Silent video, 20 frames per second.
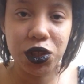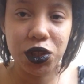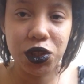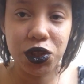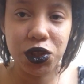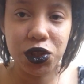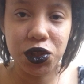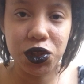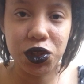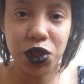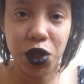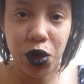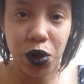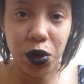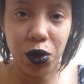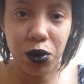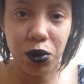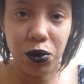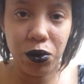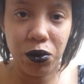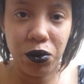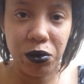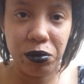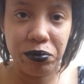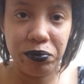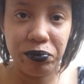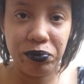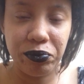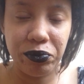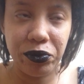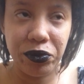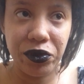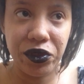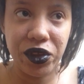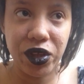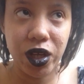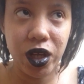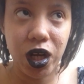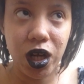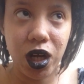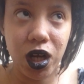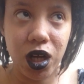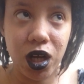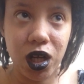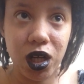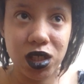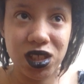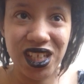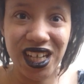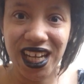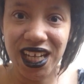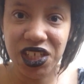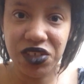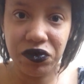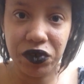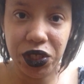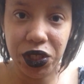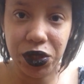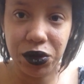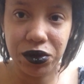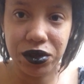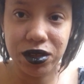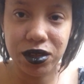So today's video